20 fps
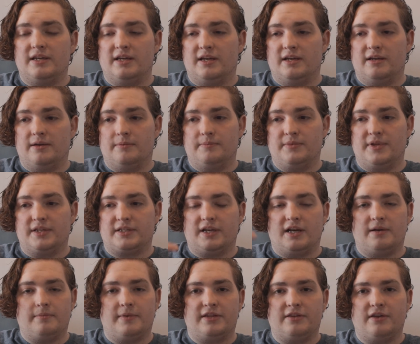That's
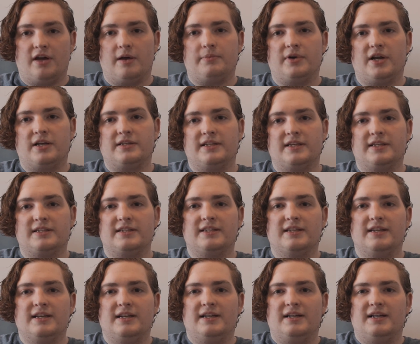kind of my thought
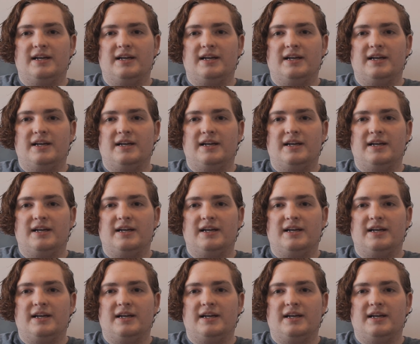process.